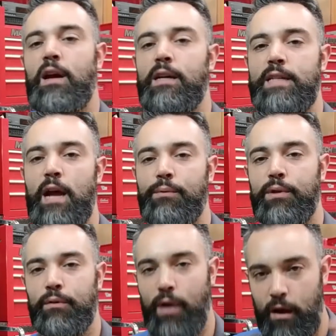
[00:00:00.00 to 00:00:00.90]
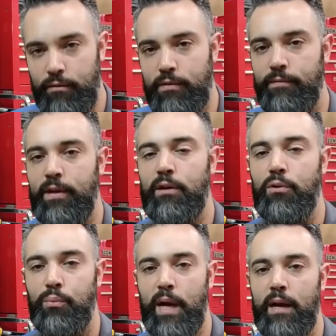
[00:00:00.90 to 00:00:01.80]
contact with the ground with the
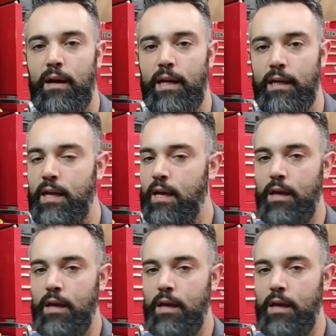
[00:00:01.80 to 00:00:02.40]
vehicle weight on it,